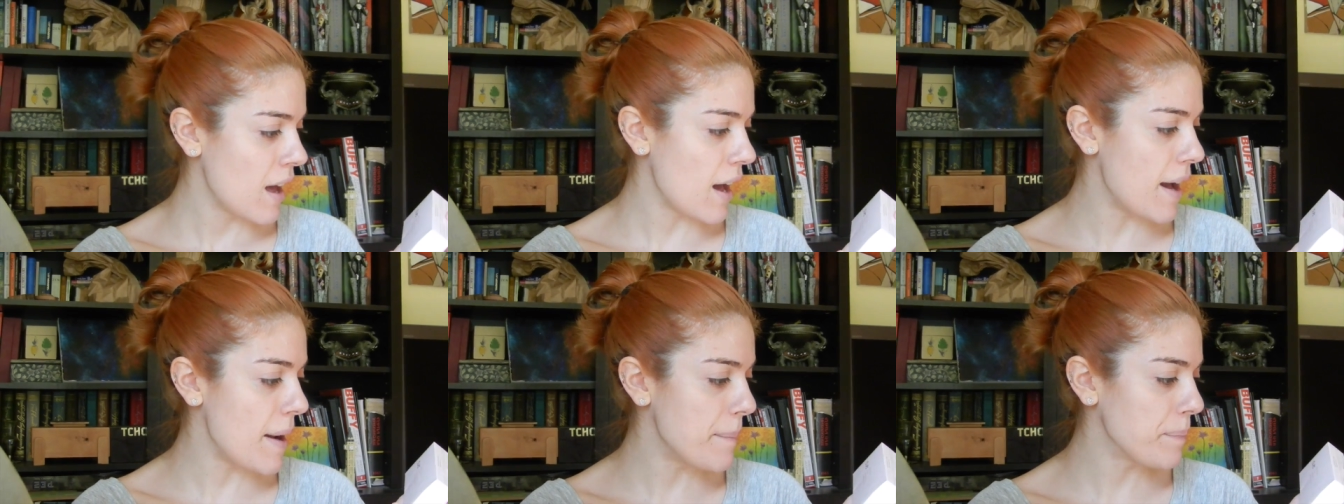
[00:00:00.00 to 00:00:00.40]

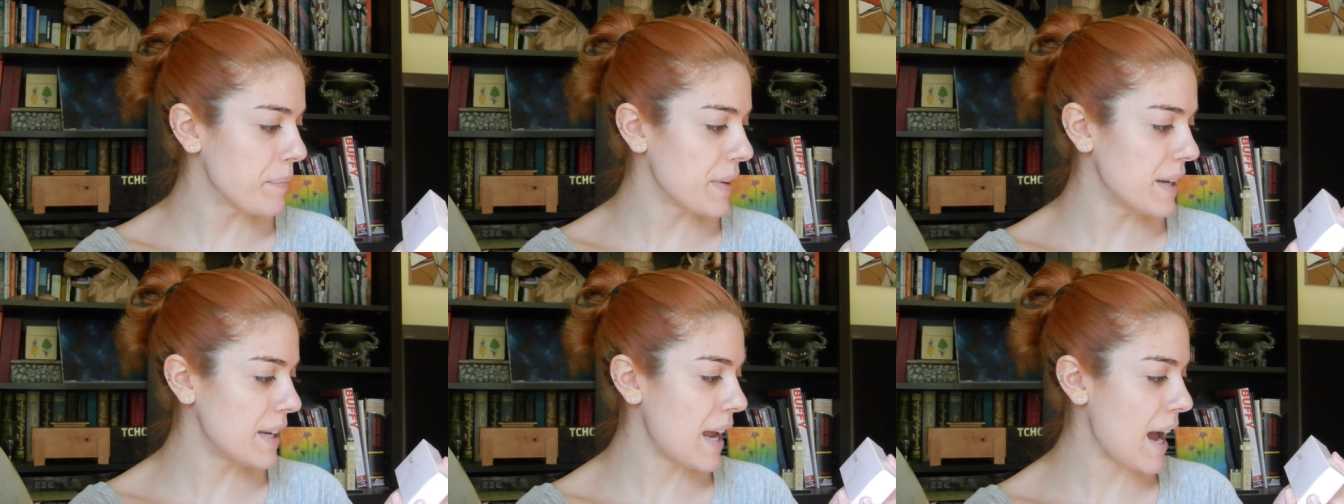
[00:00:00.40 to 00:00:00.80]

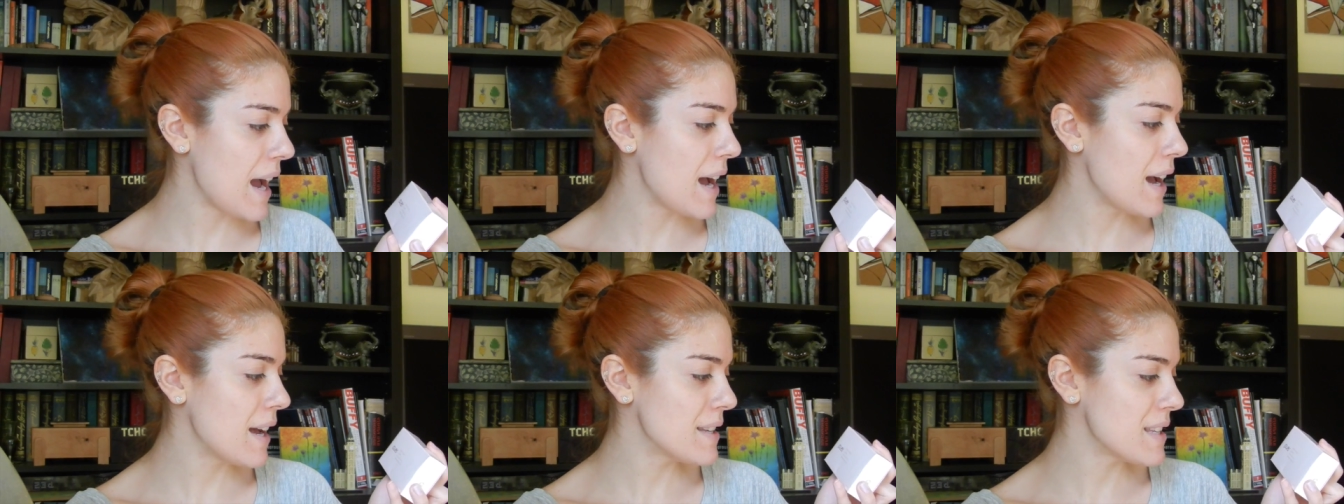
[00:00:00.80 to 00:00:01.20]
It
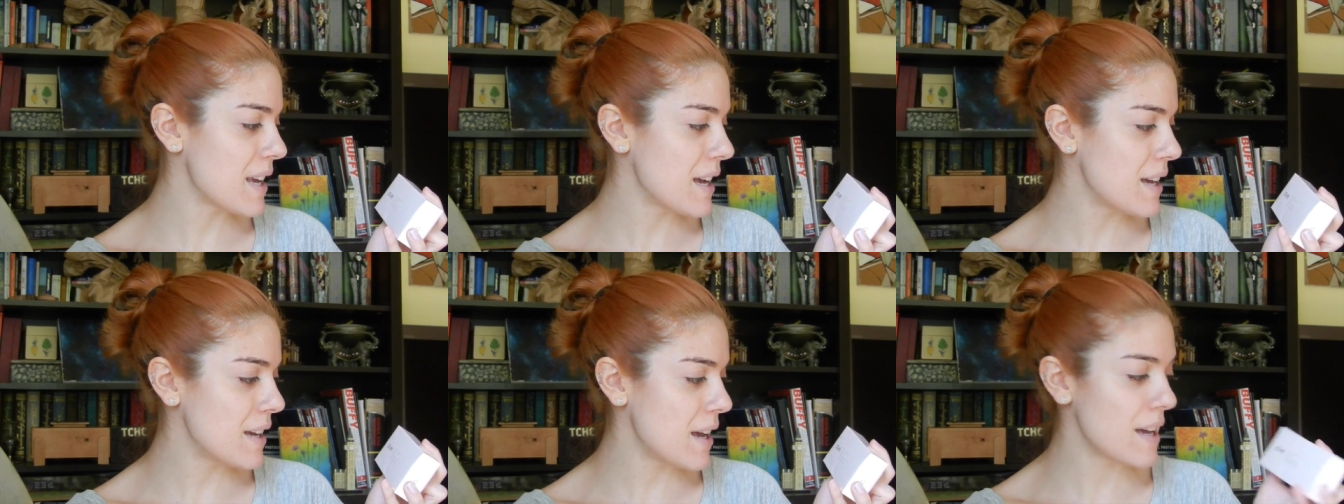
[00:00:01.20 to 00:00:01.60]

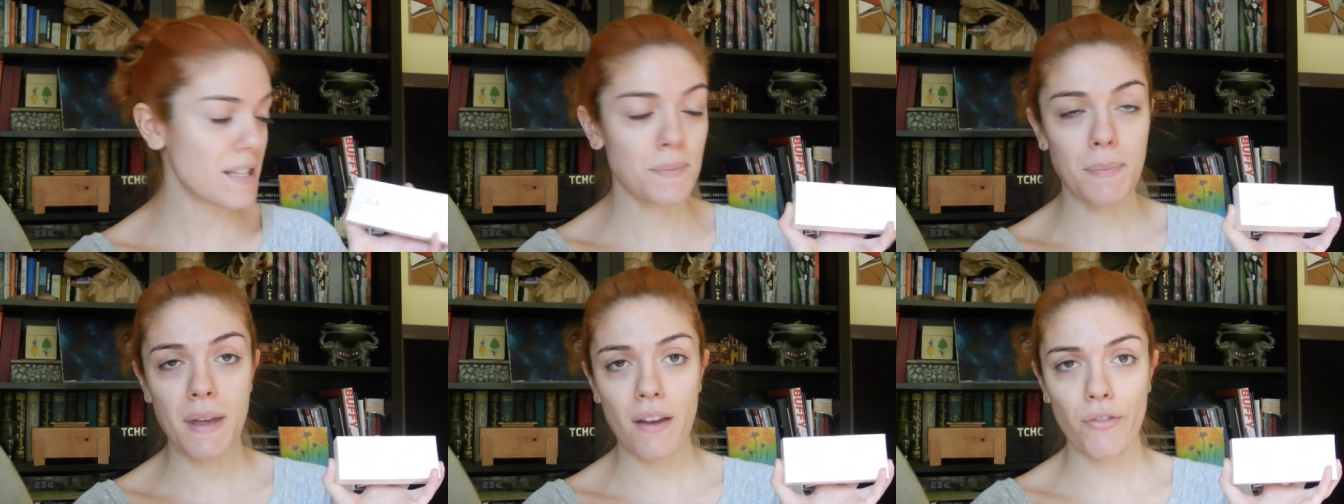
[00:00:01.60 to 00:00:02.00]
has
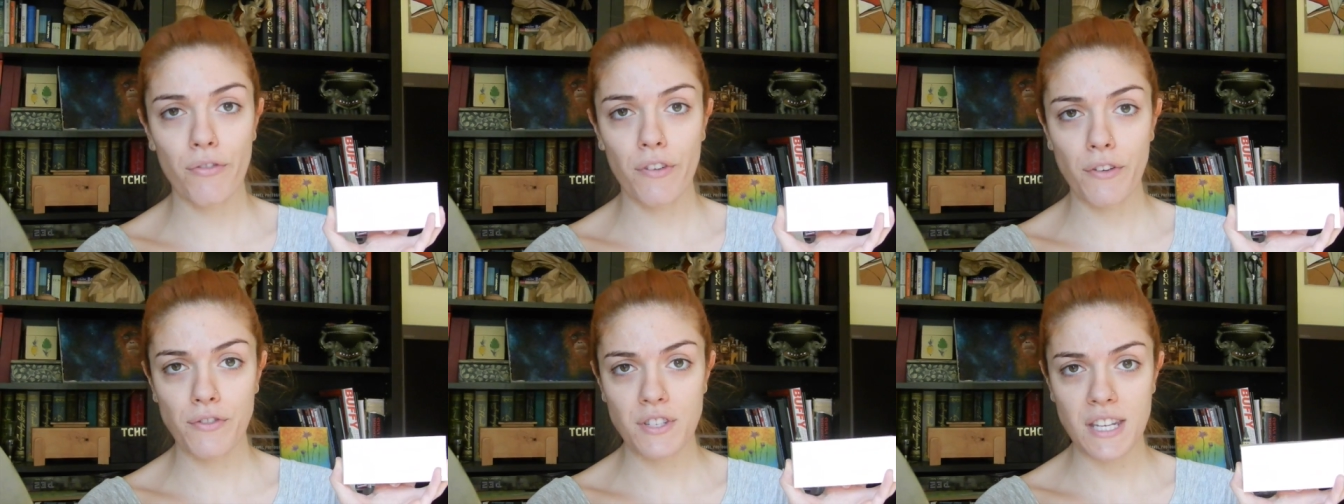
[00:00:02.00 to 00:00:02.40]
SPF
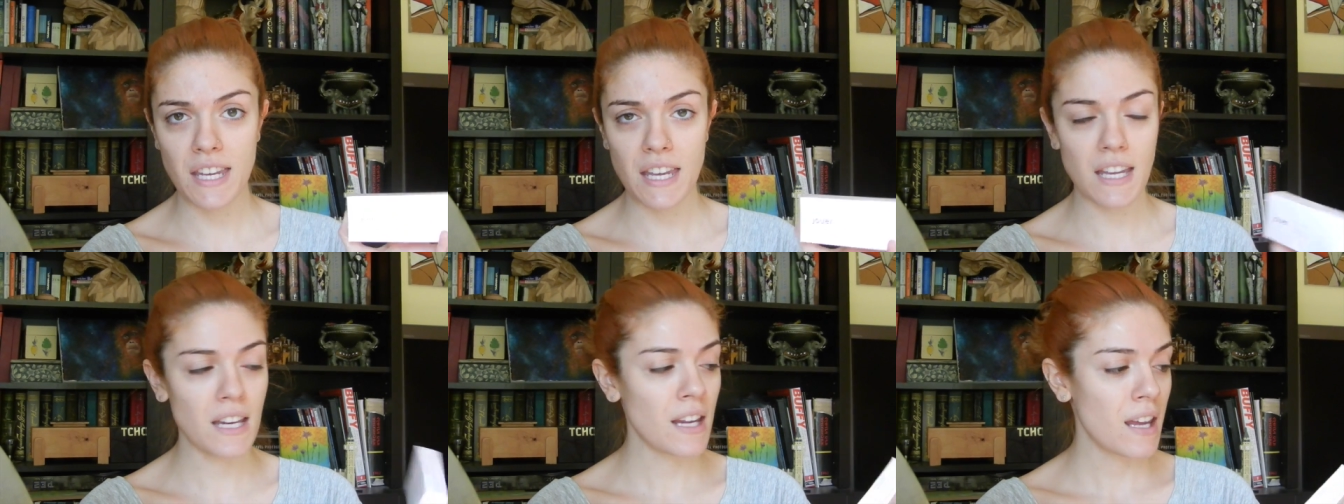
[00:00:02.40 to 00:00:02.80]

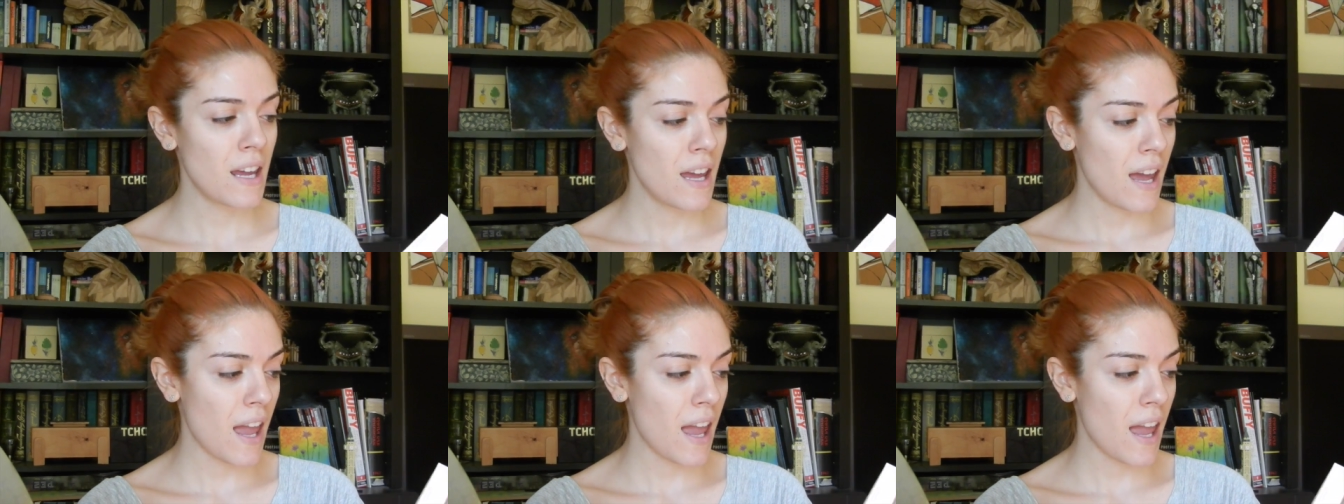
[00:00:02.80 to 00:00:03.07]
15.